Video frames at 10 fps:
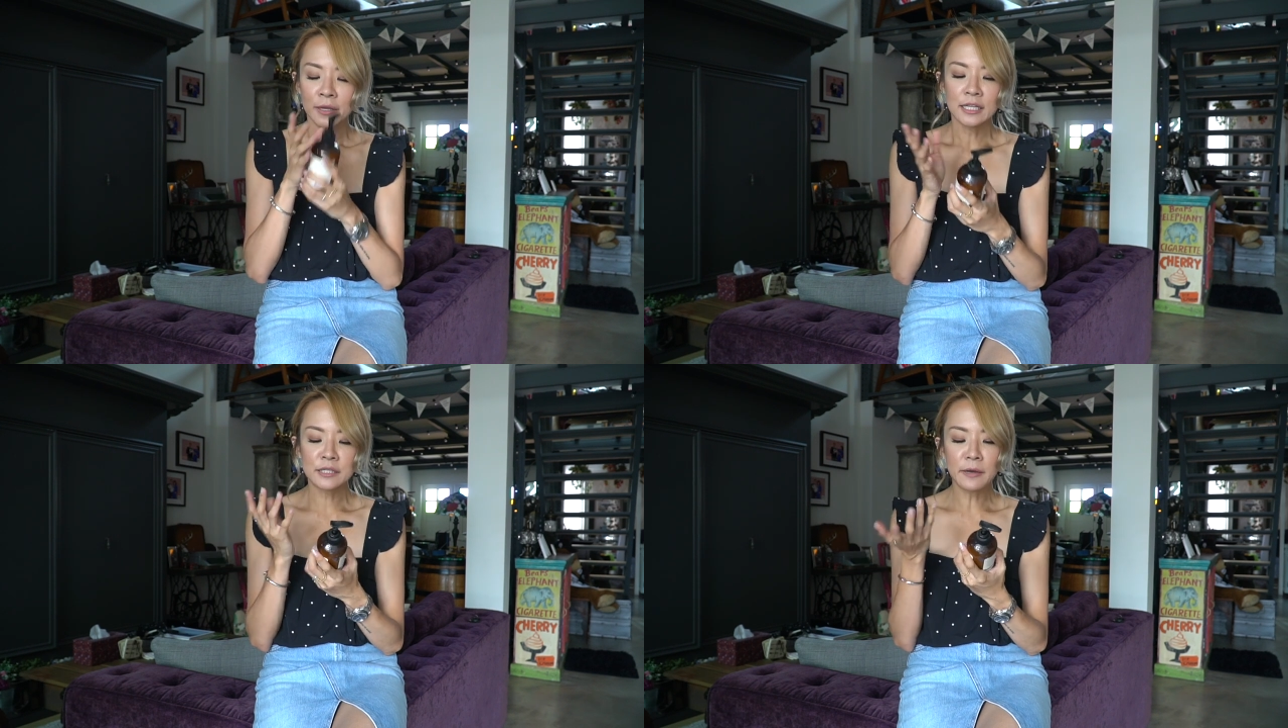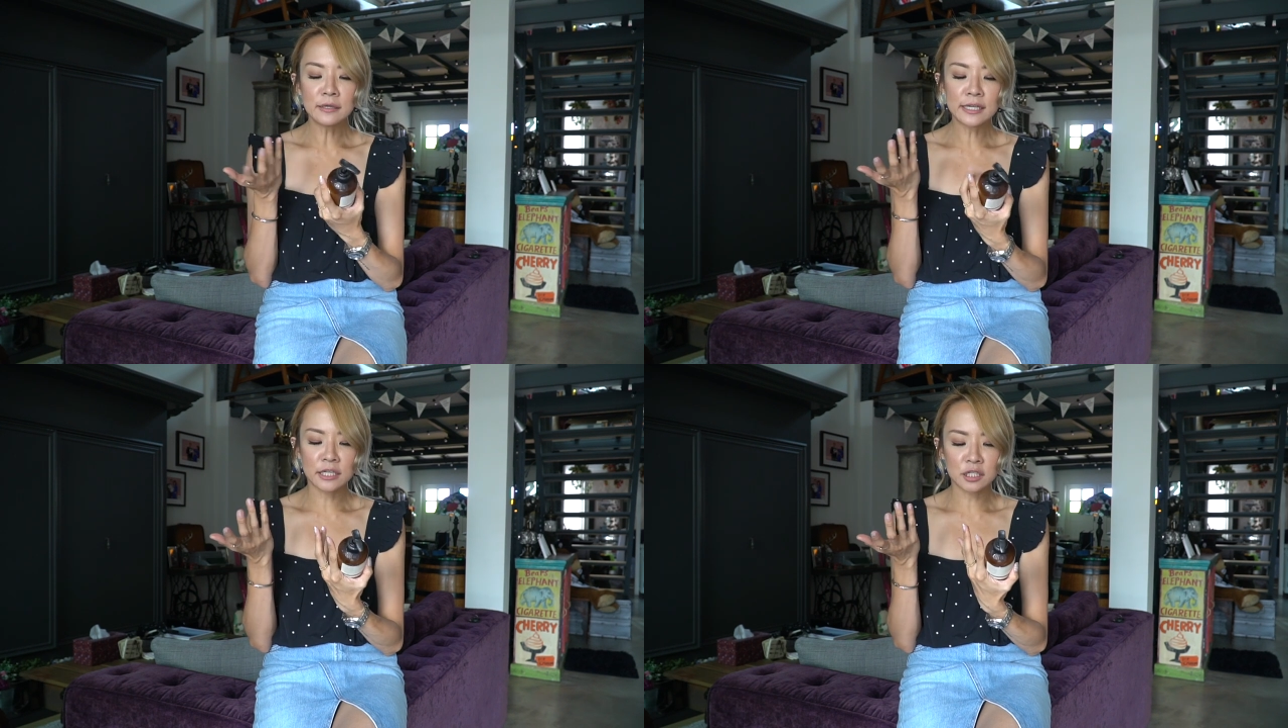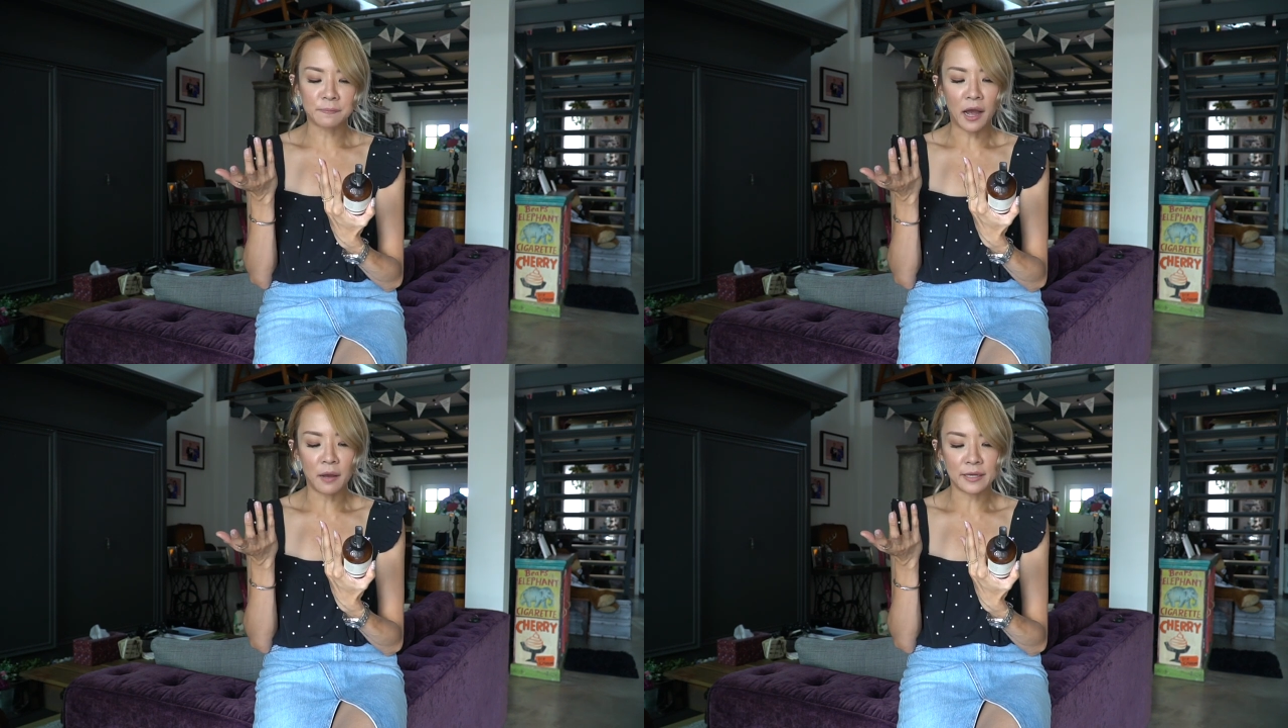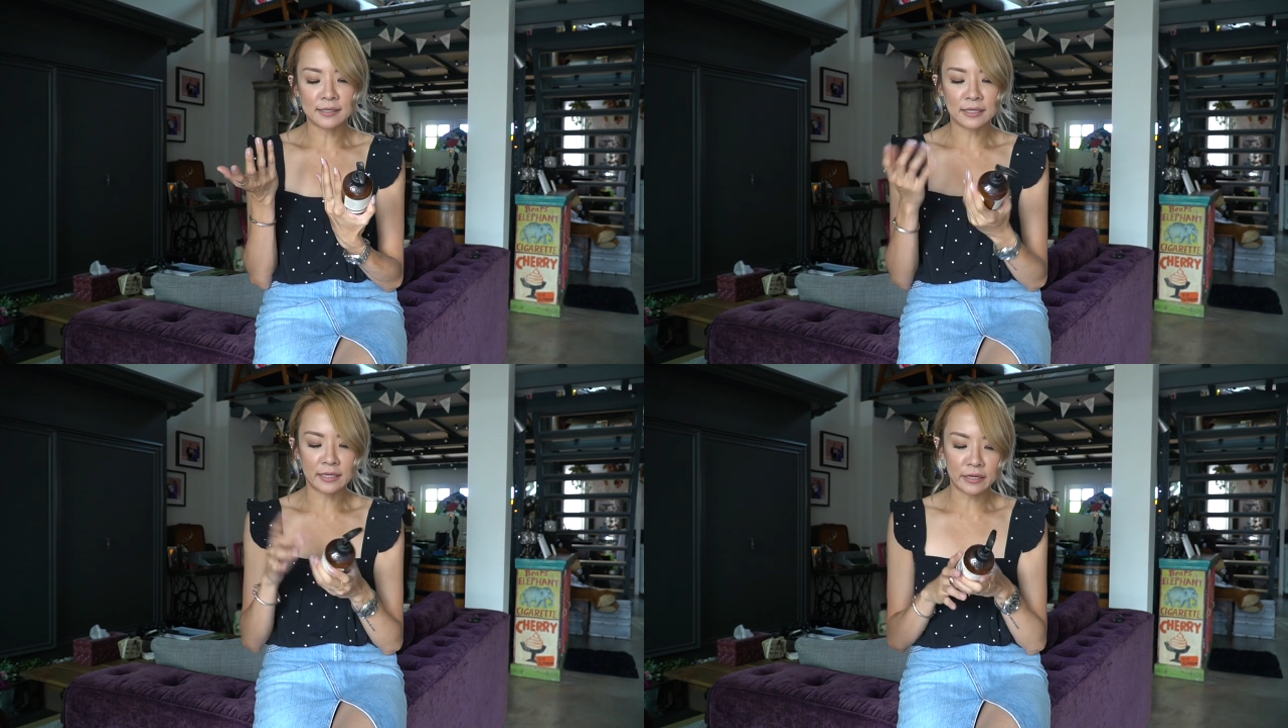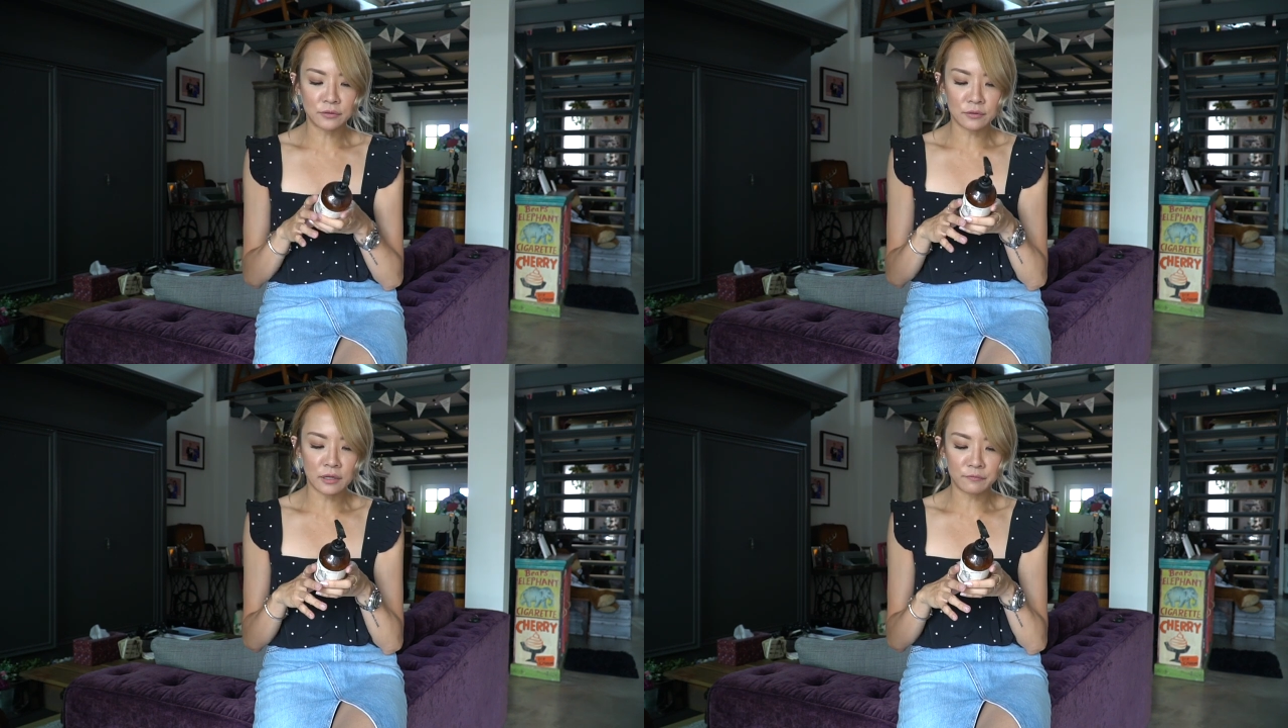it smells like a spa basically.
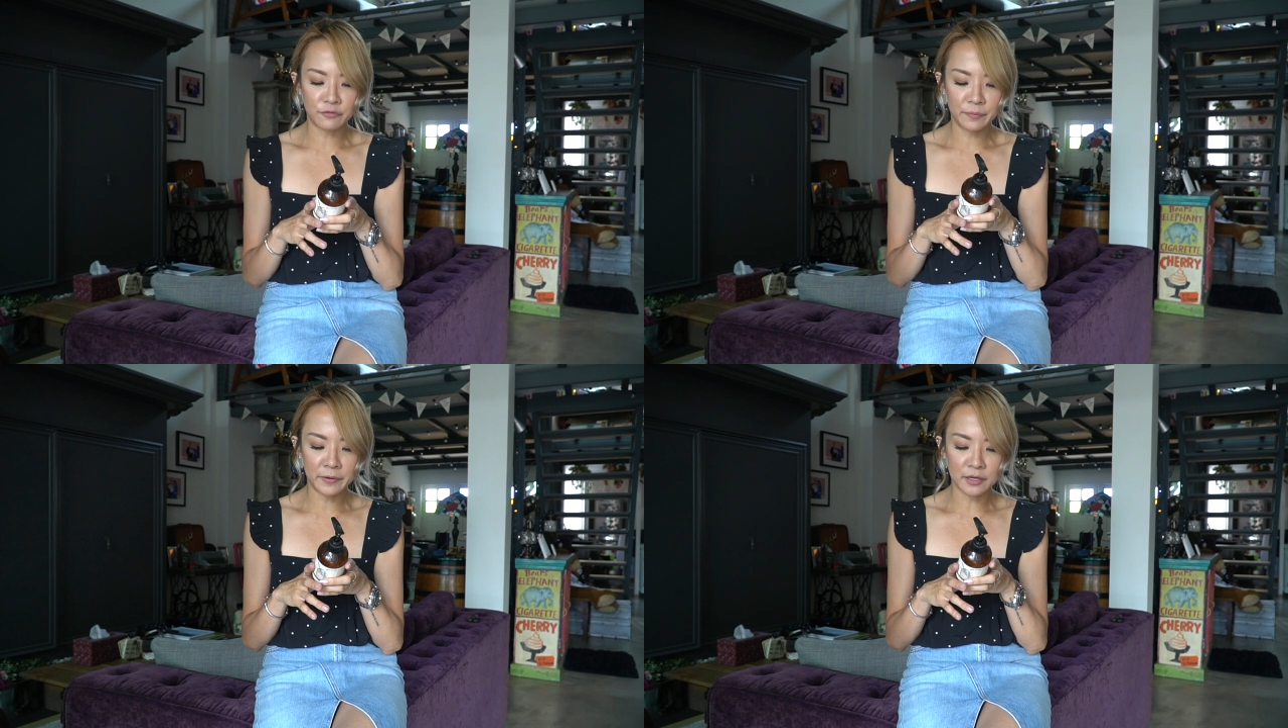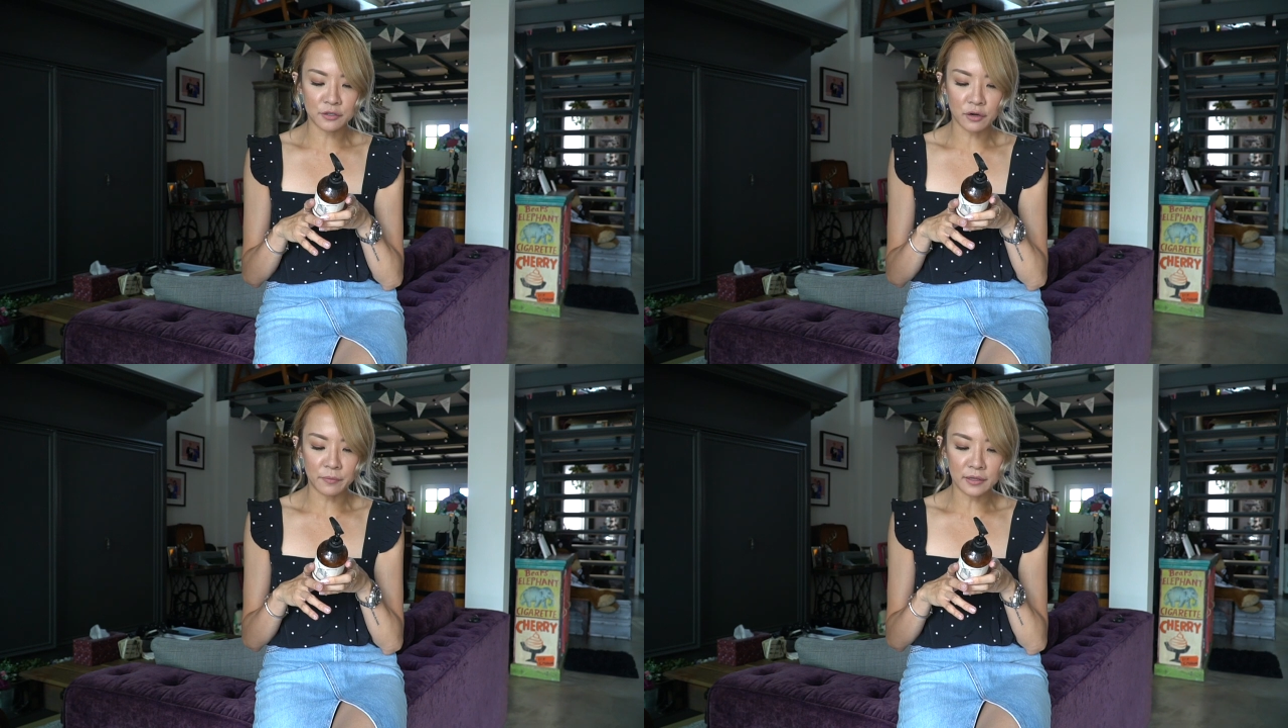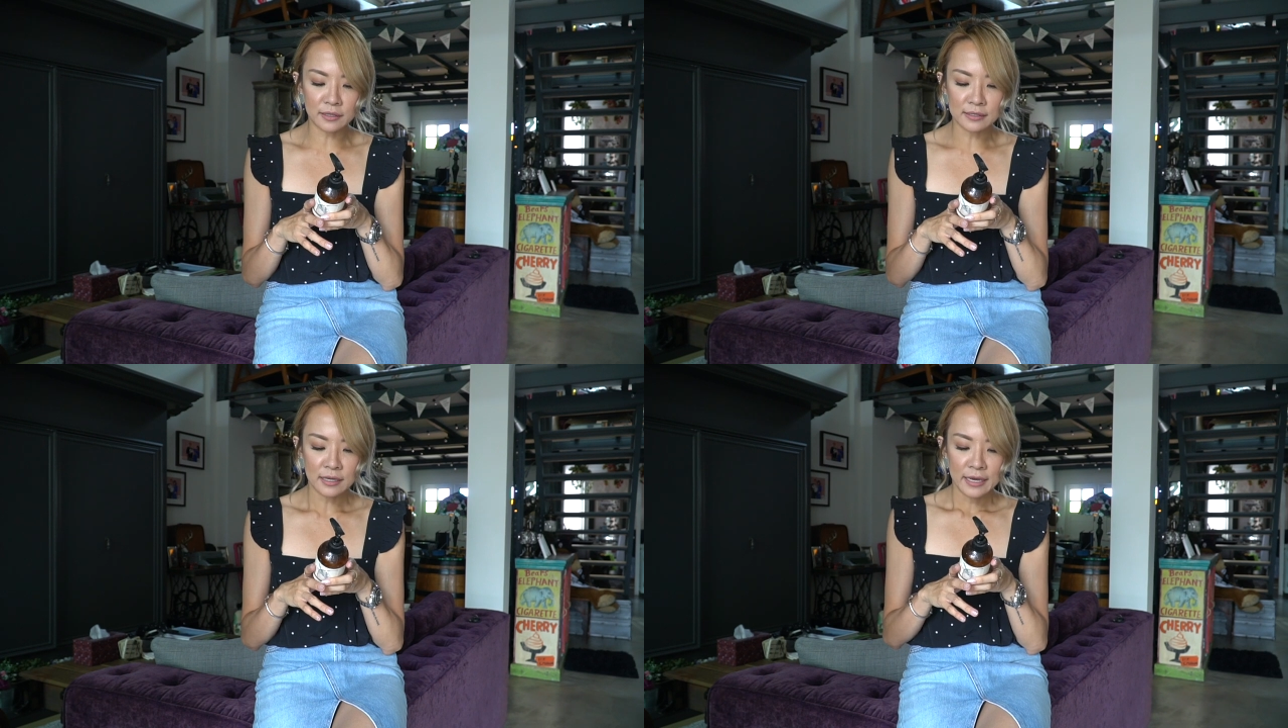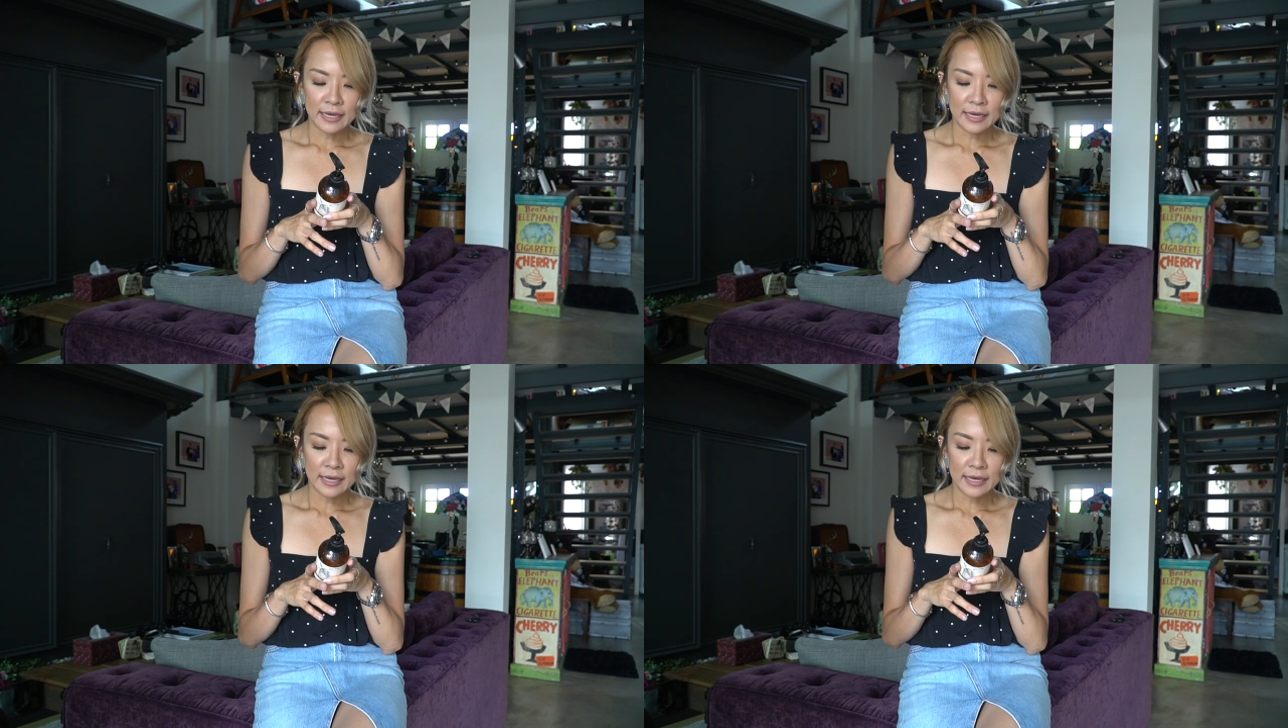I'm very bad at describing this.